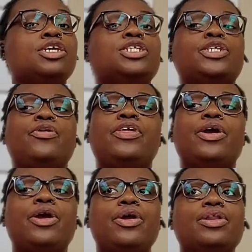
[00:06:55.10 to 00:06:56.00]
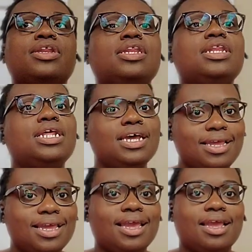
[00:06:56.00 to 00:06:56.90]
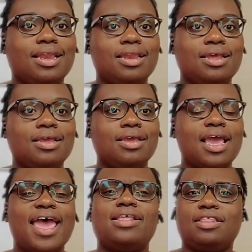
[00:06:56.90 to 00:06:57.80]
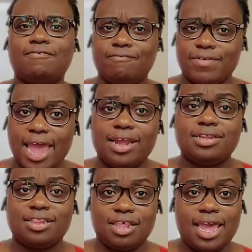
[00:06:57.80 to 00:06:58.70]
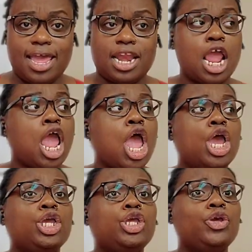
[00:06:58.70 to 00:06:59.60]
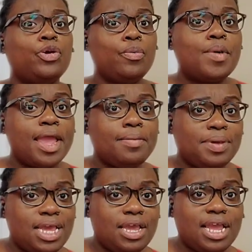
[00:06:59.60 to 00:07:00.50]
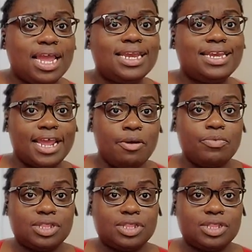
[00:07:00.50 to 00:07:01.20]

So they're looking at the fact that you might be in debt